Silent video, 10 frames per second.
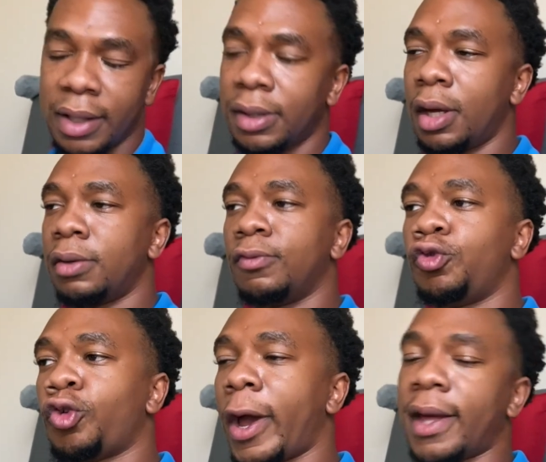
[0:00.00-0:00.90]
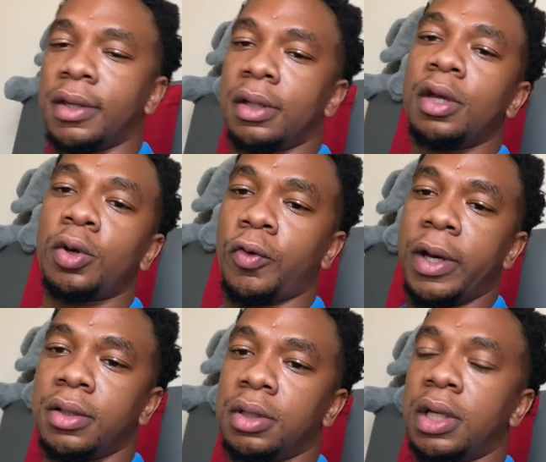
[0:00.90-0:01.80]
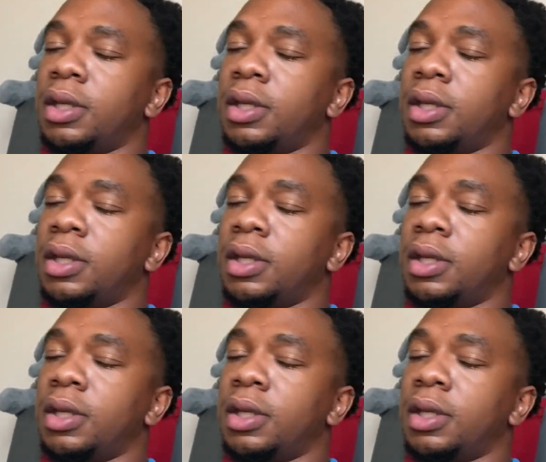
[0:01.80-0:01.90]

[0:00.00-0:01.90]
It's nothing drastic, nothing crazy.